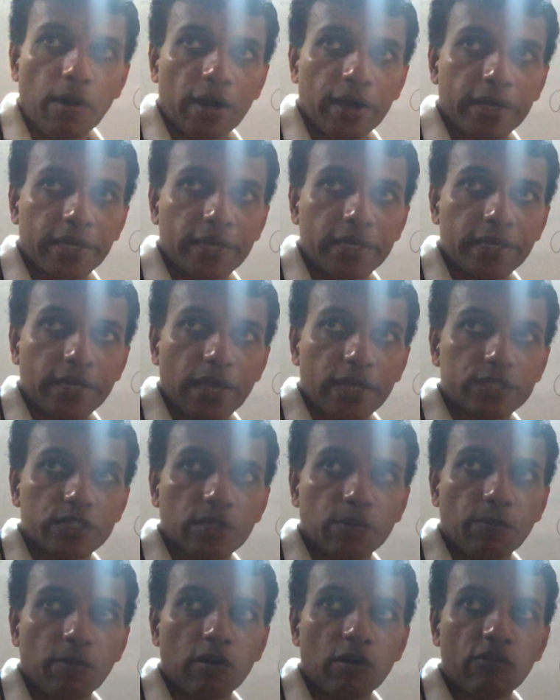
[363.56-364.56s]
by x to
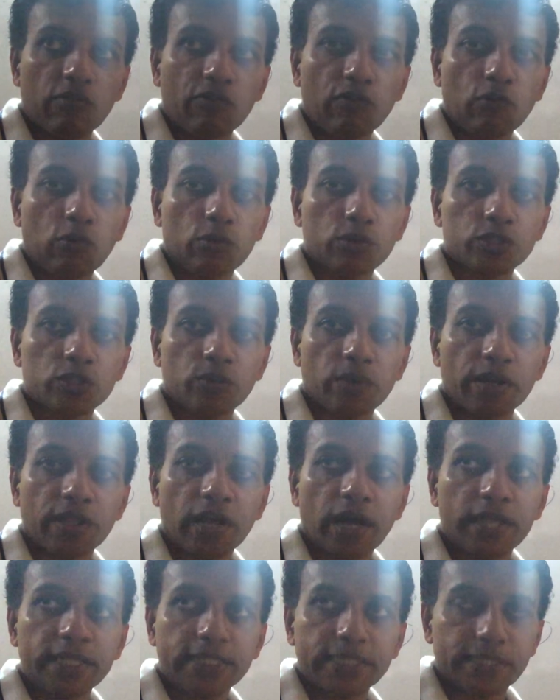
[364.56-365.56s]
the power 4. So what is
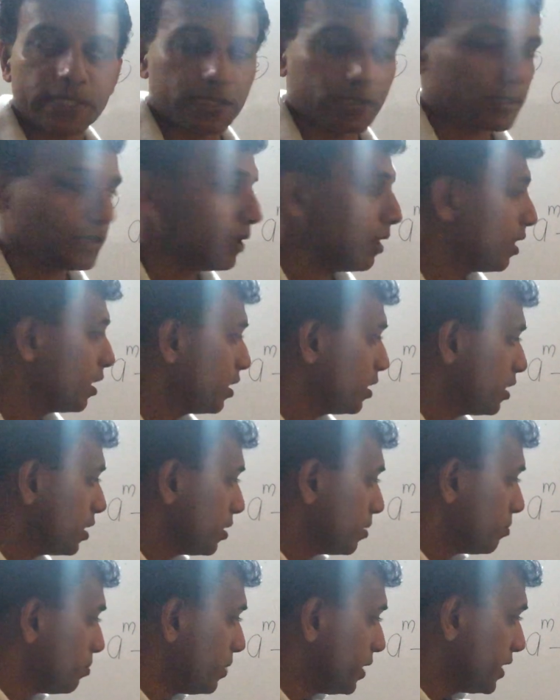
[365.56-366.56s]
the answer?
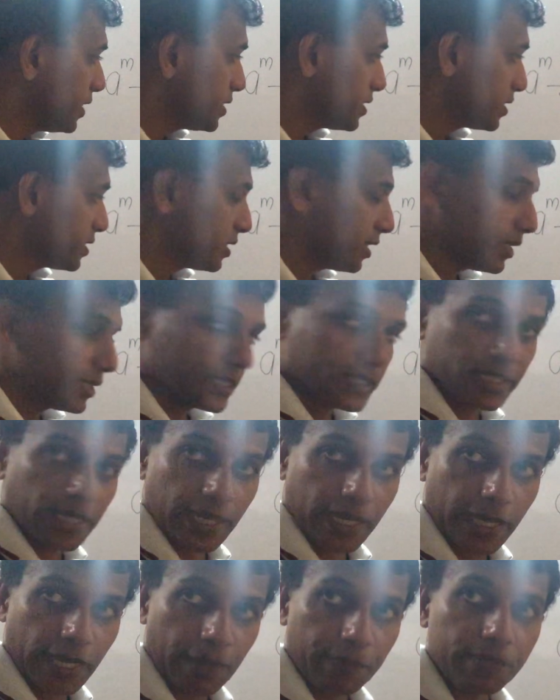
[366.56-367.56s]
Bases are
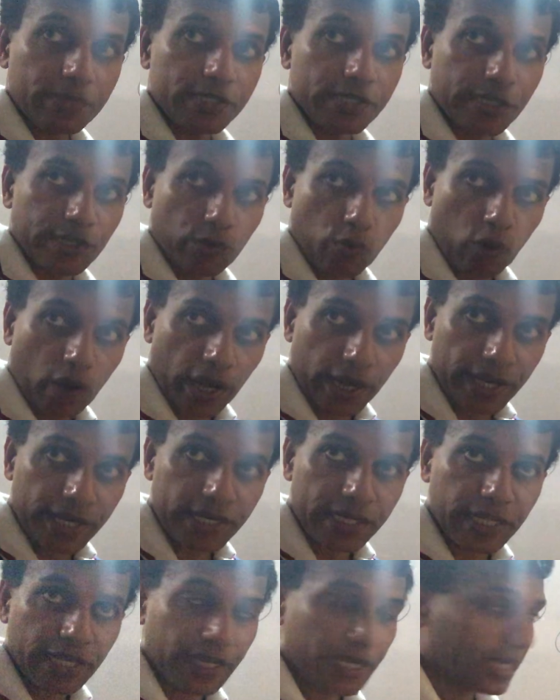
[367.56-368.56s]
same,
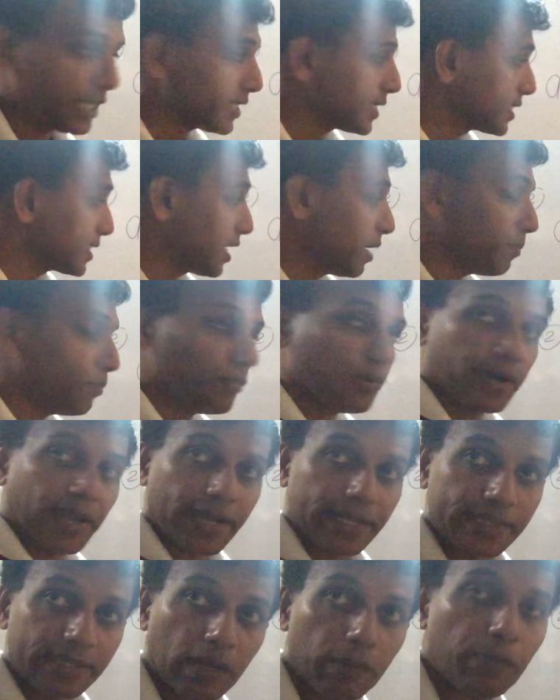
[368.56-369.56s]
dividing,
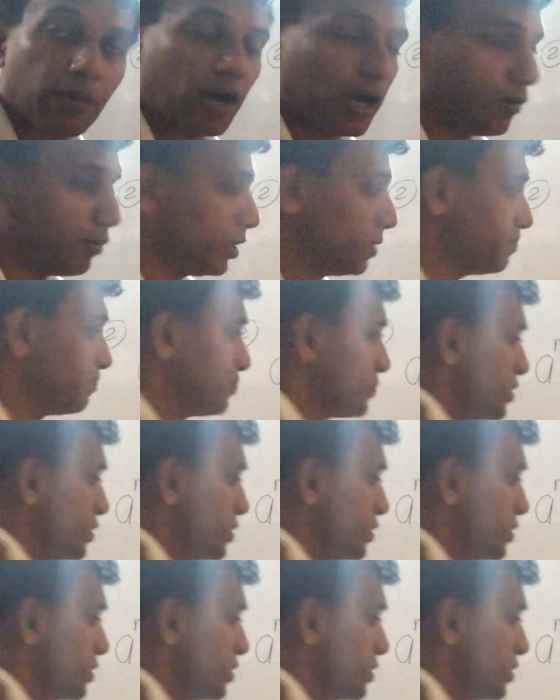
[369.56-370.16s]
subtract the power.